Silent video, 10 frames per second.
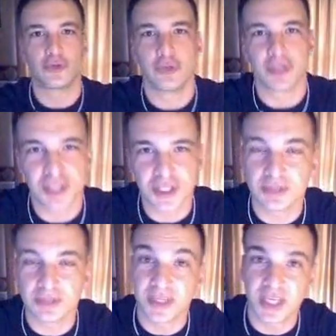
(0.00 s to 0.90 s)
through the
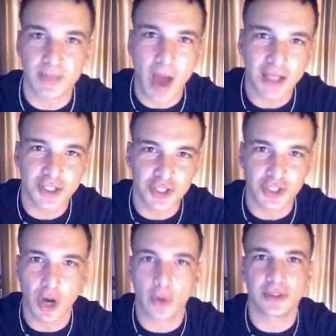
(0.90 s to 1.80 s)
system to keep oxygen
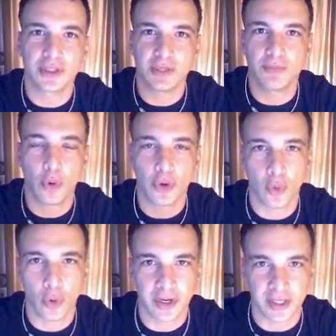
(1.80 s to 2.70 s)
going to the important
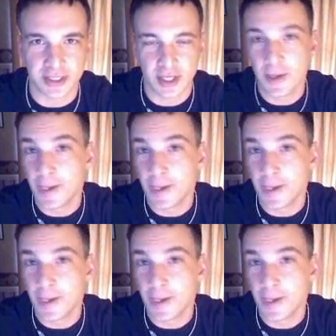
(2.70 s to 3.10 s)
organs,